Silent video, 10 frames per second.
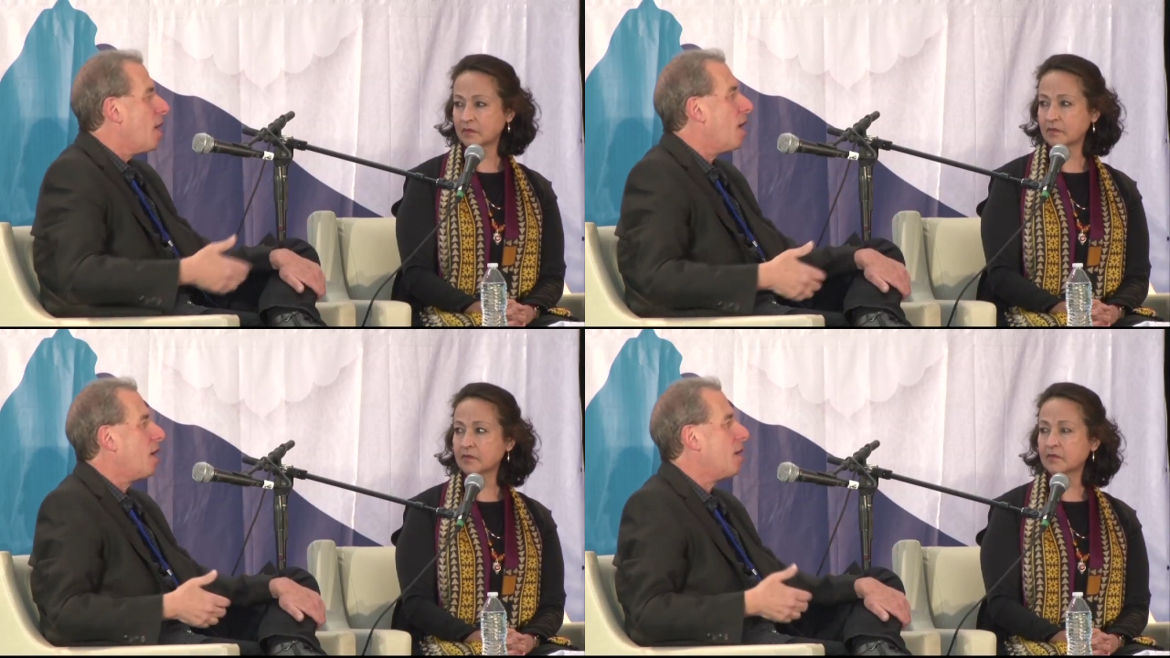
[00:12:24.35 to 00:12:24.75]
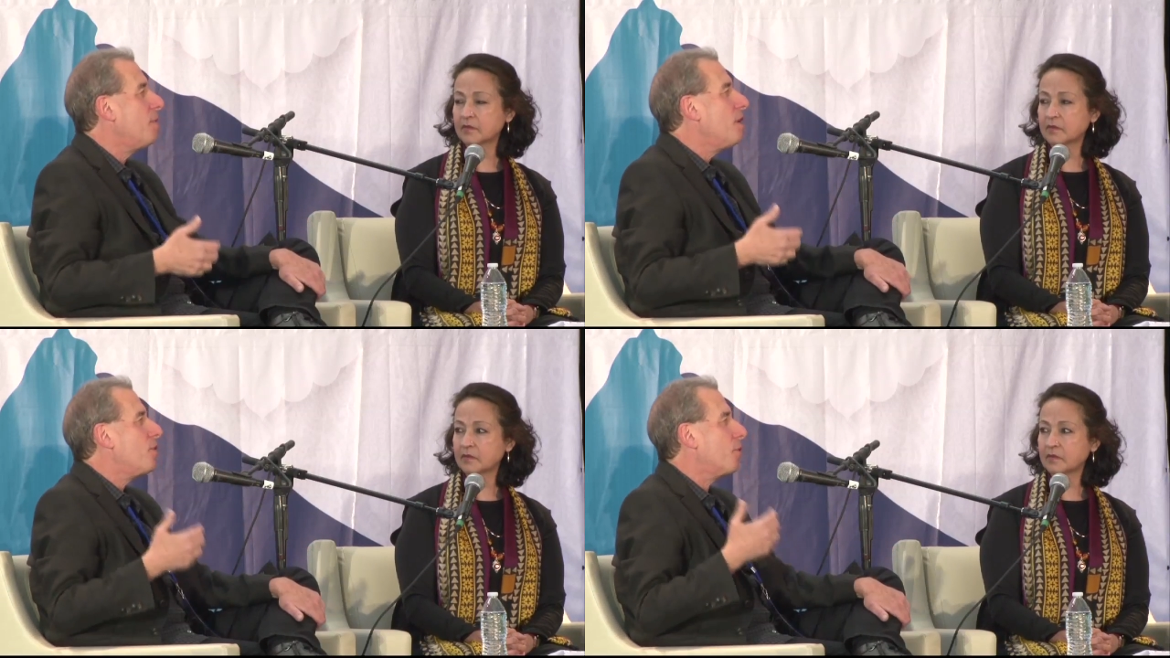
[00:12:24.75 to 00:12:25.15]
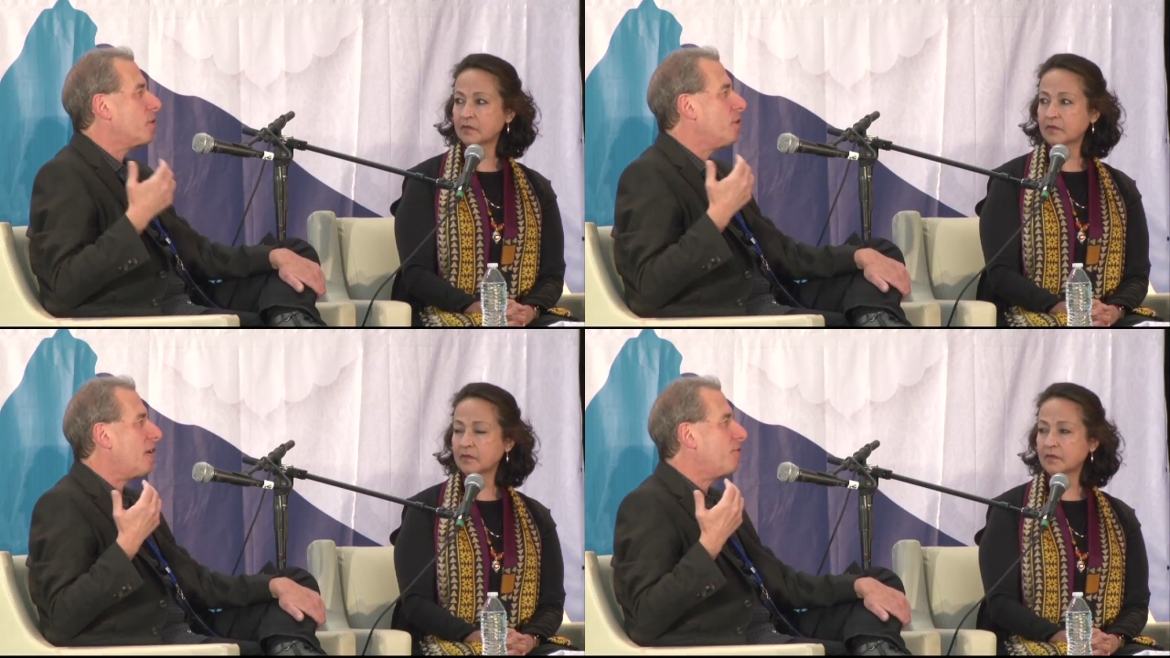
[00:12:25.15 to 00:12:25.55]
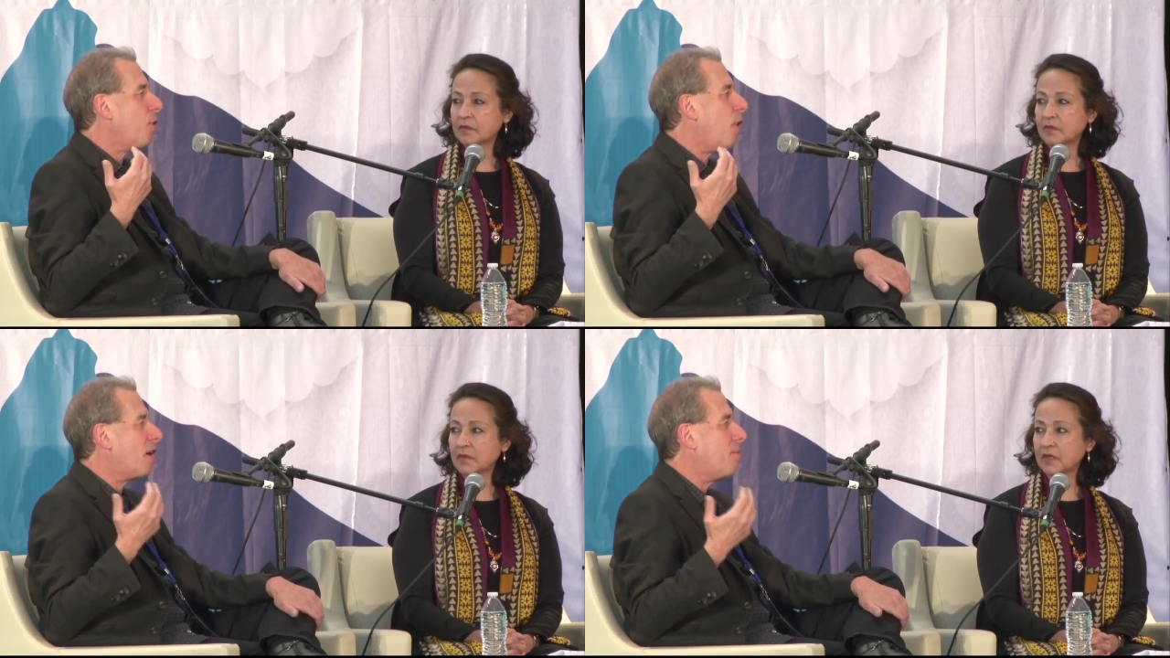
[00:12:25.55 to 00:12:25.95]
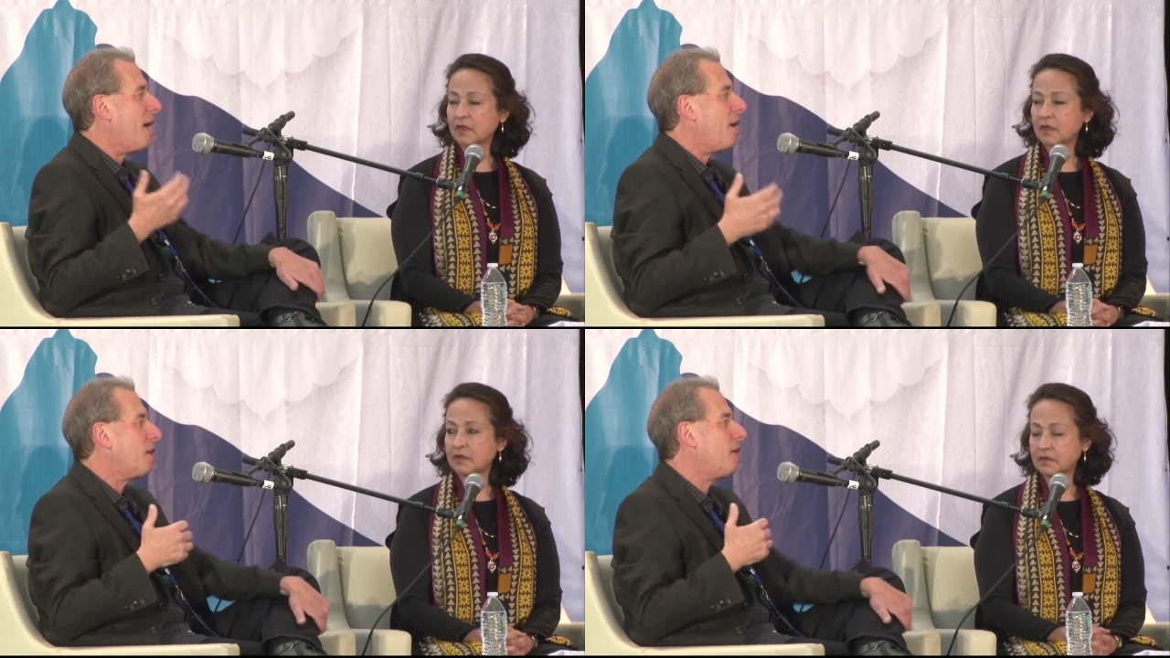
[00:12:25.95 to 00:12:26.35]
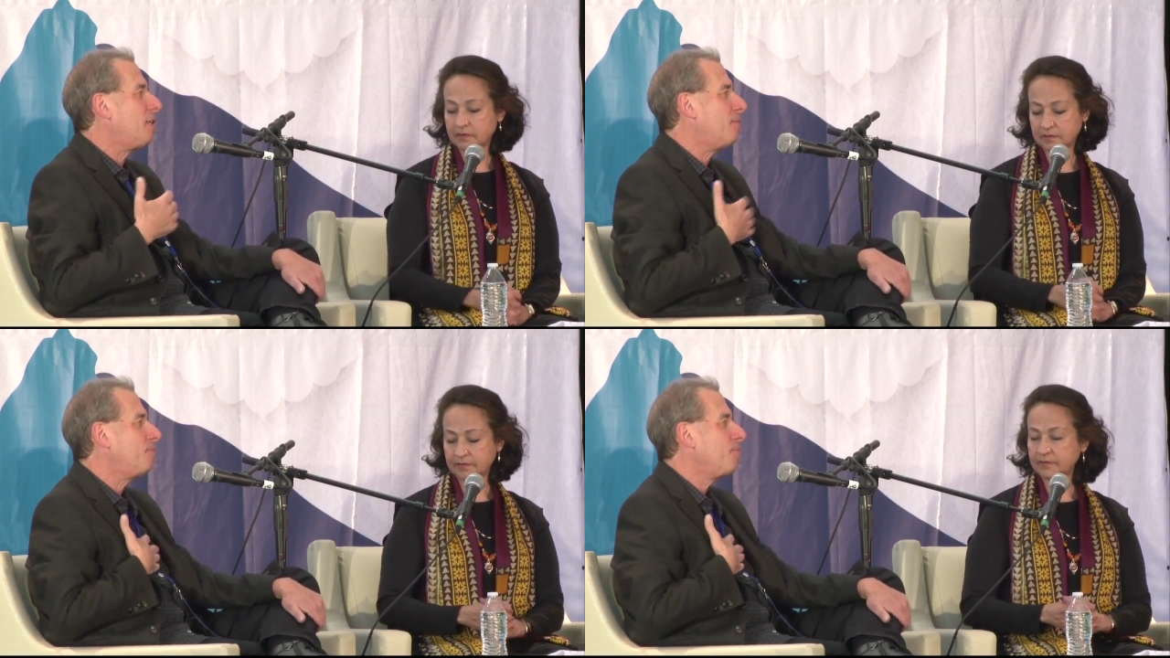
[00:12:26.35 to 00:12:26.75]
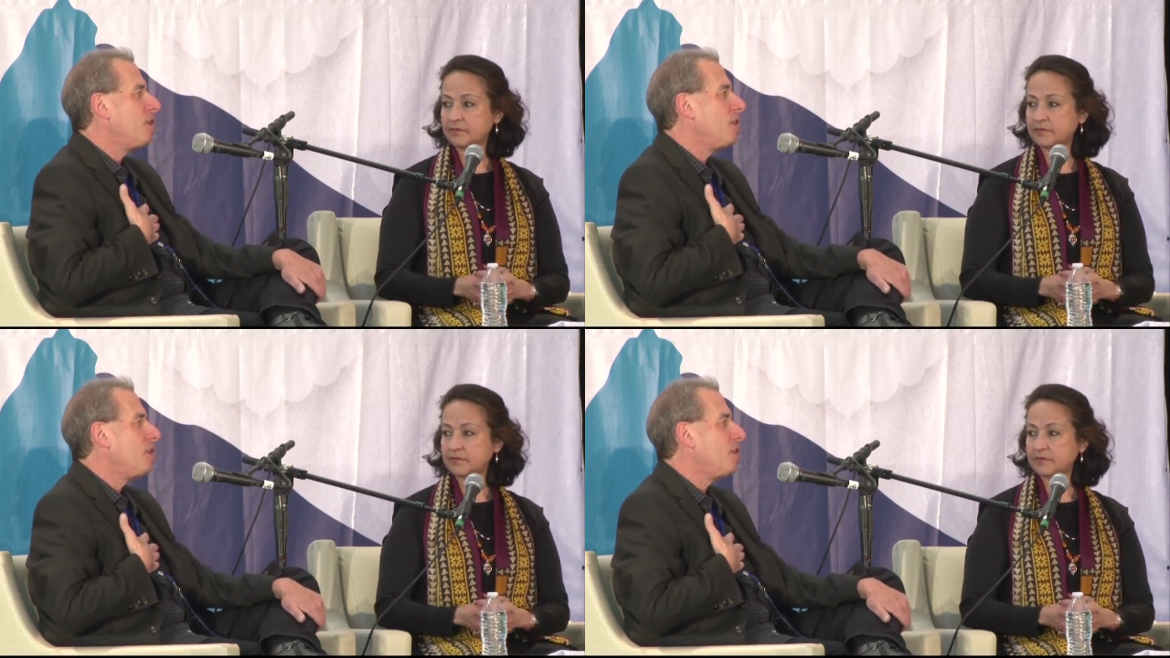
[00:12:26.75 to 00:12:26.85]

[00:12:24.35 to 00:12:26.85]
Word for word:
Speaker 1: Um, there was a lot of talk about um,